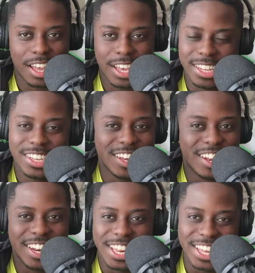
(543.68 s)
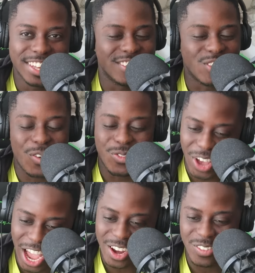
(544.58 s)
Indian League is on
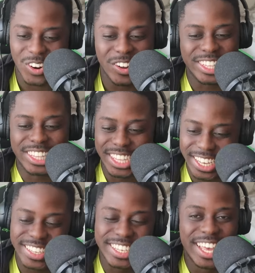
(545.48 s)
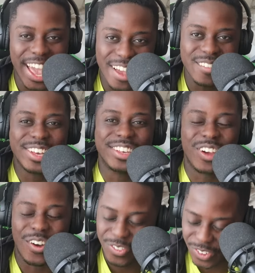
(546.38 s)
fire, bro. This game is
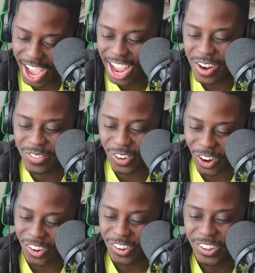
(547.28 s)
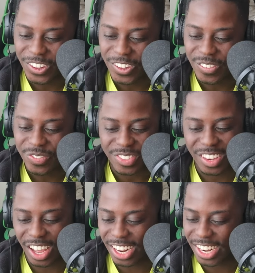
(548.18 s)
on fire, bro.
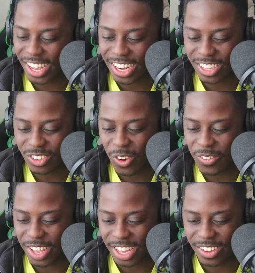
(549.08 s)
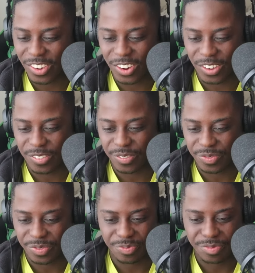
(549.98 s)
No, no, no. Let's go back. Hold on.
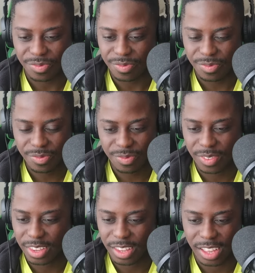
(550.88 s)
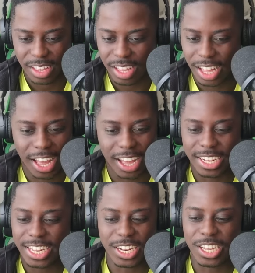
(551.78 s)

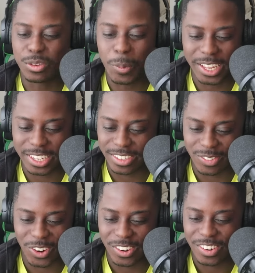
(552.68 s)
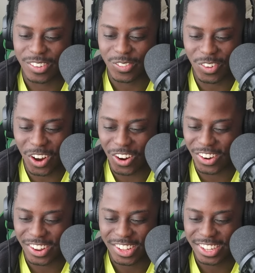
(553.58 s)
I didn't expect this, bro.
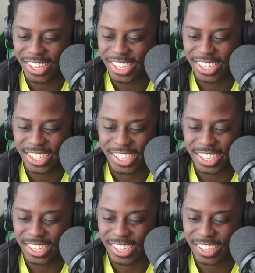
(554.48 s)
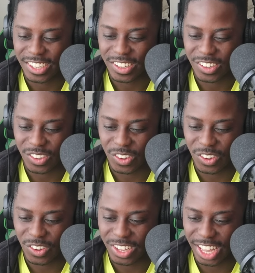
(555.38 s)
Bro almost taken away by
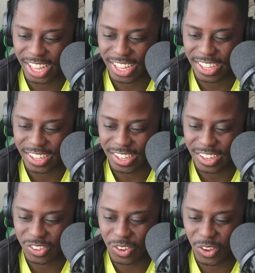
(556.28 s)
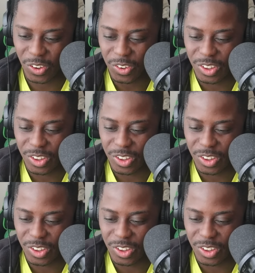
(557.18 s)
Rahul. Okay, let's go.